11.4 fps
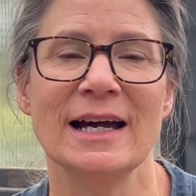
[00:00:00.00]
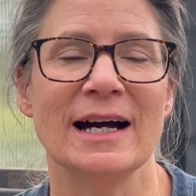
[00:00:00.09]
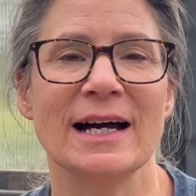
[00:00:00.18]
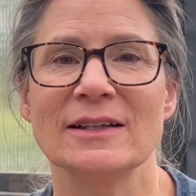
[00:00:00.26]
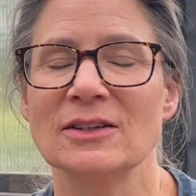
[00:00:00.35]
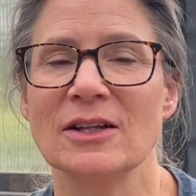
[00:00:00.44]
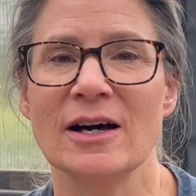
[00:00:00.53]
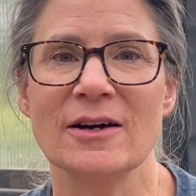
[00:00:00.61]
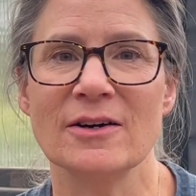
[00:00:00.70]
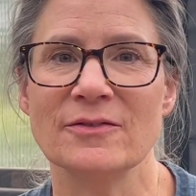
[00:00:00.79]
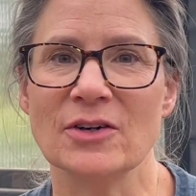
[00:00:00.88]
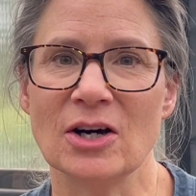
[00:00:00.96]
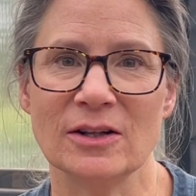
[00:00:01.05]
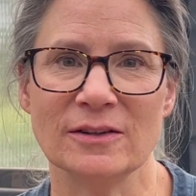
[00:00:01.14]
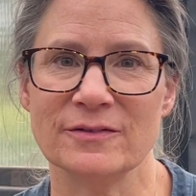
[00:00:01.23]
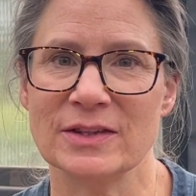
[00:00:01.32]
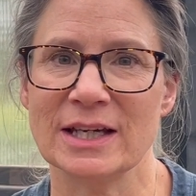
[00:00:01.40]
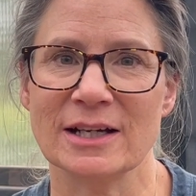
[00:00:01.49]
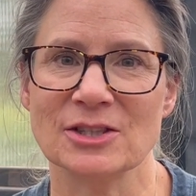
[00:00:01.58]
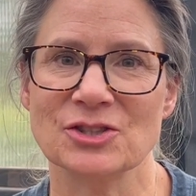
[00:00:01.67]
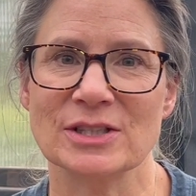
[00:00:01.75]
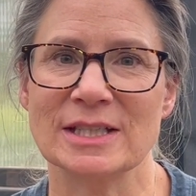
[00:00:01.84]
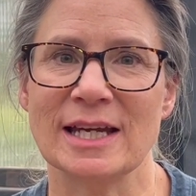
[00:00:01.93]
I love all of the
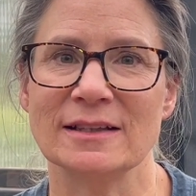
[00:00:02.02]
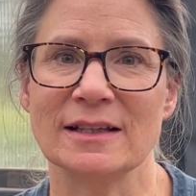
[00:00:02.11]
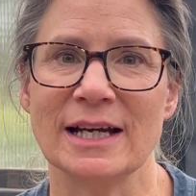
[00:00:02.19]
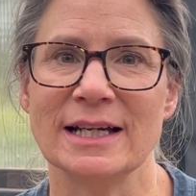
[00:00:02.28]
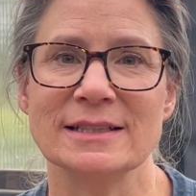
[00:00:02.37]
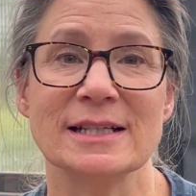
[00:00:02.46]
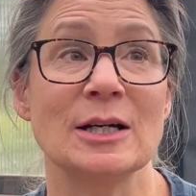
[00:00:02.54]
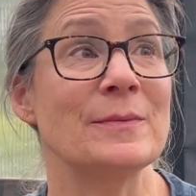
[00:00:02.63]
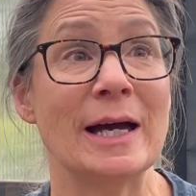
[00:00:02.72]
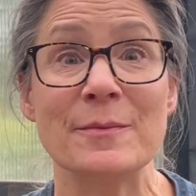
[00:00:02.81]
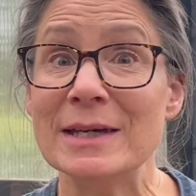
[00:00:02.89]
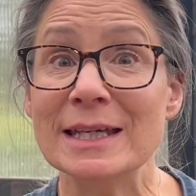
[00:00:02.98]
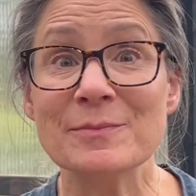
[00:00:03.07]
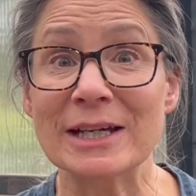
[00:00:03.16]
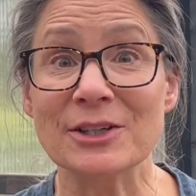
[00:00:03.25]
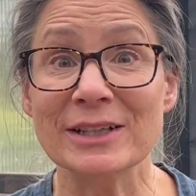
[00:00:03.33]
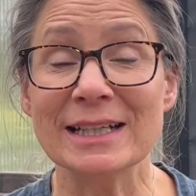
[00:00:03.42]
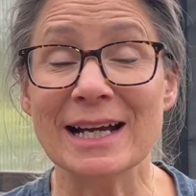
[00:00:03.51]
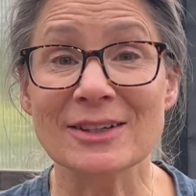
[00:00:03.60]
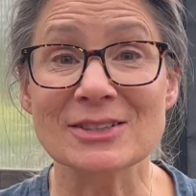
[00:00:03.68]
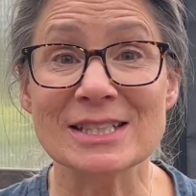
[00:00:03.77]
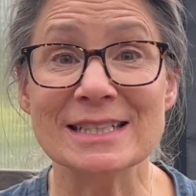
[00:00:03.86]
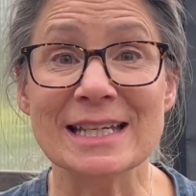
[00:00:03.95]
extra daylight. I'm in my greenhouse
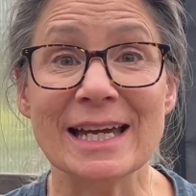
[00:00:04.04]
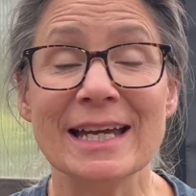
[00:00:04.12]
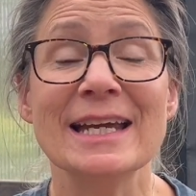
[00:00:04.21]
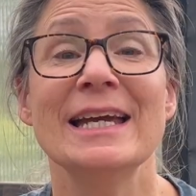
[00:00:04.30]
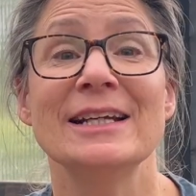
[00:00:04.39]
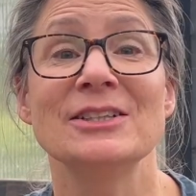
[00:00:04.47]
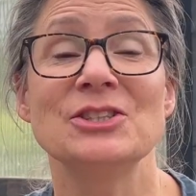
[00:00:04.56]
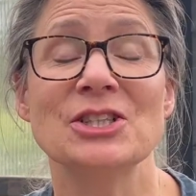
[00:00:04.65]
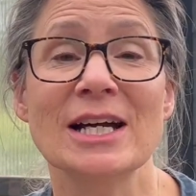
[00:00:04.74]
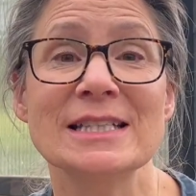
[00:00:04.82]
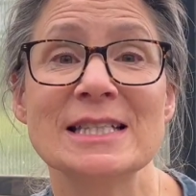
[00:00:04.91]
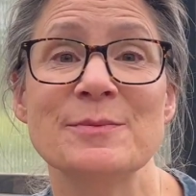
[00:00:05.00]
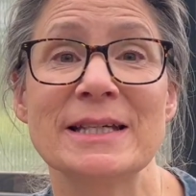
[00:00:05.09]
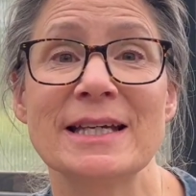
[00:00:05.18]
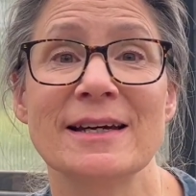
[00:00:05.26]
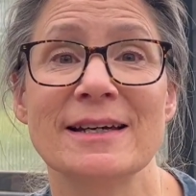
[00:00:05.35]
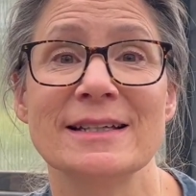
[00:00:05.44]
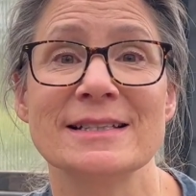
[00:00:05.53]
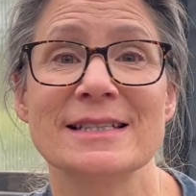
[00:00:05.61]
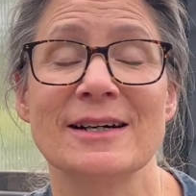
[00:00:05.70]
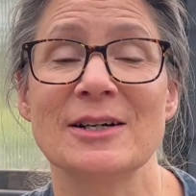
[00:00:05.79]
today just because